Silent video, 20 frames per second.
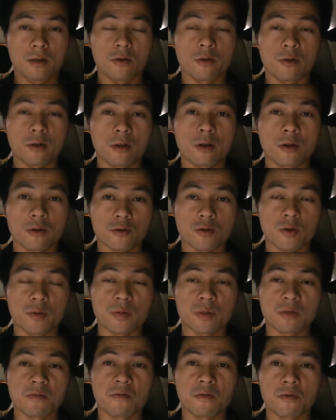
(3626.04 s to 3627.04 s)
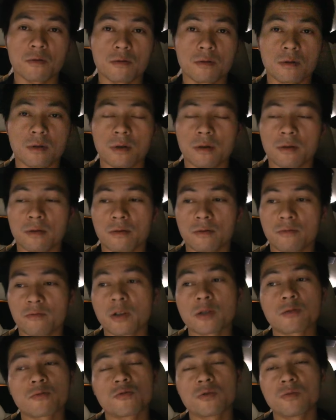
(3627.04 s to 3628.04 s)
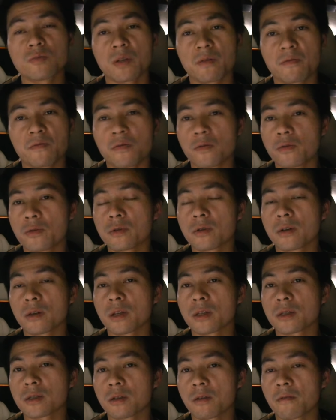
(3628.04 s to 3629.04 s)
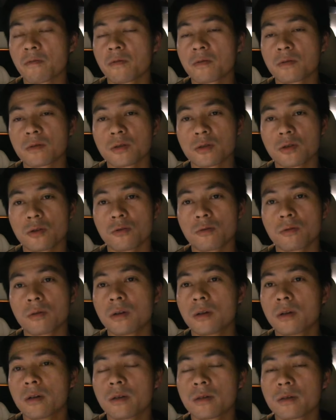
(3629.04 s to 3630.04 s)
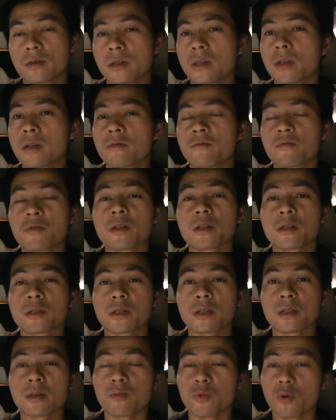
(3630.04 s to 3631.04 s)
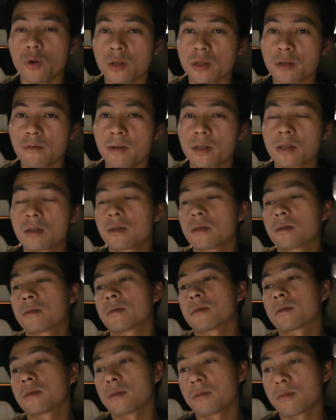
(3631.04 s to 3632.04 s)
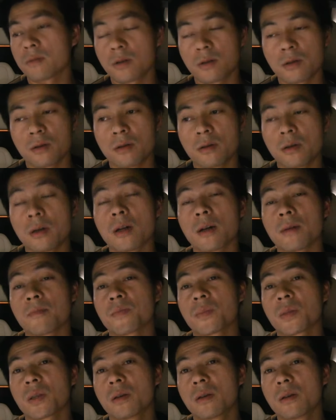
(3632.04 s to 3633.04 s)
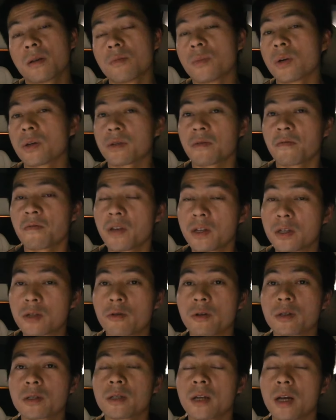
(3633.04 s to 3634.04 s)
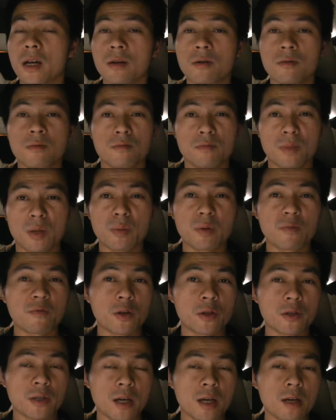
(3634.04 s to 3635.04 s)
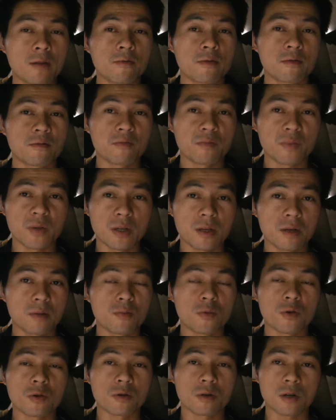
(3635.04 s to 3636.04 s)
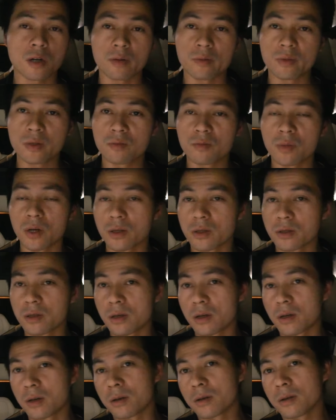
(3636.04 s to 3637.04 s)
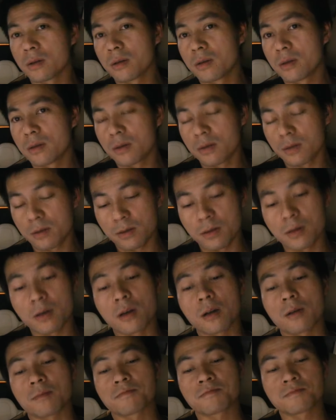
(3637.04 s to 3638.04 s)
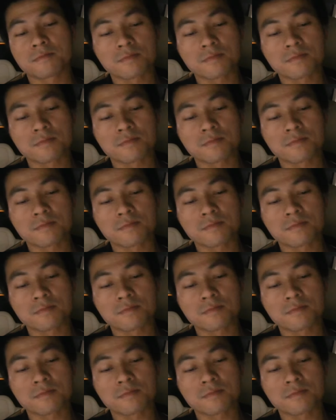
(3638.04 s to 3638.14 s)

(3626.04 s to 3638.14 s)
on long trips for uh, restroom and food and all that stuff. So they didn't really see the point of it. Uh, yeah, but the feature is there. Maybe one day it will be more common, but uh, yeah.